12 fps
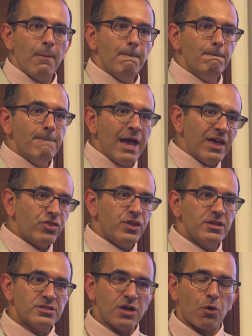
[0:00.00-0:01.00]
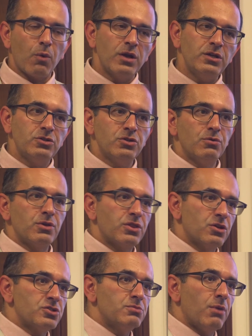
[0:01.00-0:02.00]
Methods are what do you do with
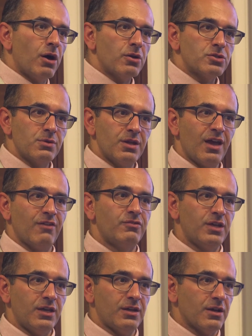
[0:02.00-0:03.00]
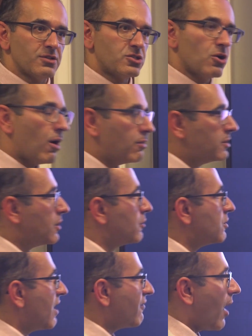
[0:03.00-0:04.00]
those models when you have data. So, you know,
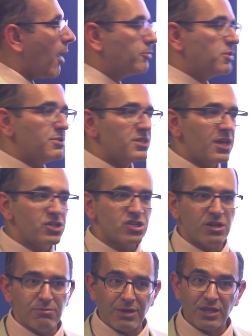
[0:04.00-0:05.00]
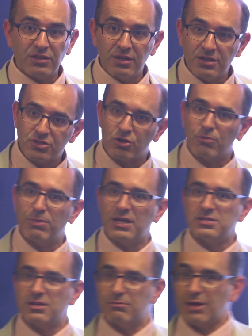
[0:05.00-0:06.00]
you have optimization methods or Bayesian